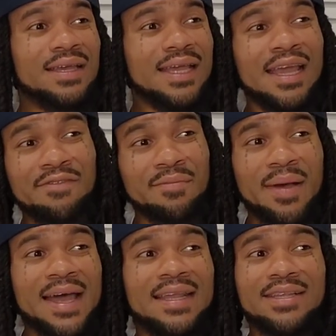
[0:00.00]

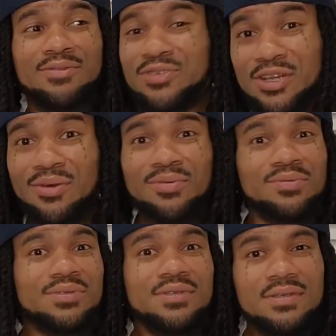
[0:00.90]
everybody do shows.
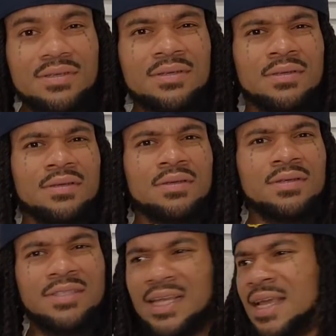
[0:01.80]

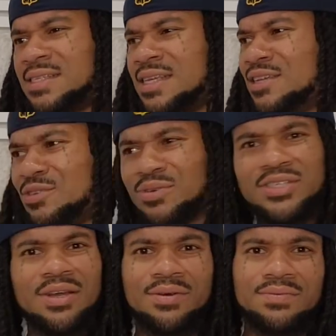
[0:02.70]
Jay-Z will do a
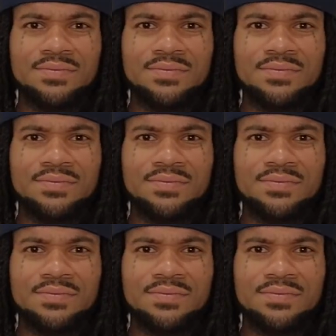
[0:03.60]
show.